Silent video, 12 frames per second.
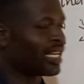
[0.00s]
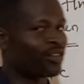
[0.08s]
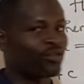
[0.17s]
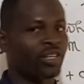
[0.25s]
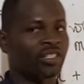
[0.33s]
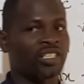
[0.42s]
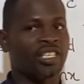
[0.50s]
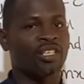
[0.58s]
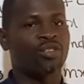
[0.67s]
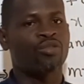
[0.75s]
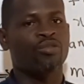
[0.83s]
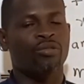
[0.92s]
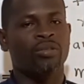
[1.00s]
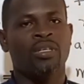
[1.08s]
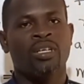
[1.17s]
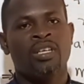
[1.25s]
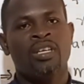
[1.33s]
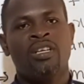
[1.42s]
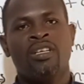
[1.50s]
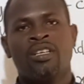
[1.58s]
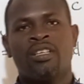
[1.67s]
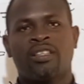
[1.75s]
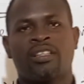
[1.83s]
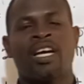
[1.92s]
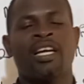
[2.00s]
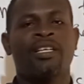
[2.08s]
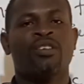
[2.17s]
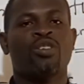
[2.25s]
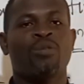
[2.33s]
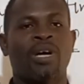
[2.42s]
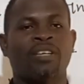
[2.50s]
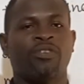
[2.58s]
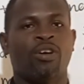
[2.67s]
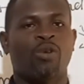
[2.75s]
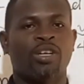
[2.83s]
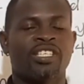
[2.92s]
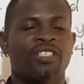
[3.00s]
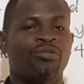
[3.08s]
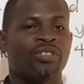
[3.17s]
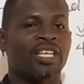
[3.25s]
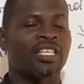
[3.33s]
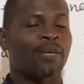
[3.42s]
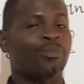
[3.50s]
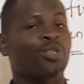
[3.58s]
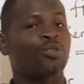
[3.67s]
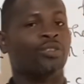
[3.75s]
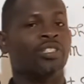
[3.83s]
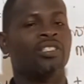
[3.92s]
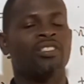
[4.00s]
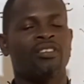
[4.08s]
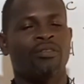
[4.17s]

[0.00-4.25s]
here is what? Is 2. Thank you so much for watching today's episode.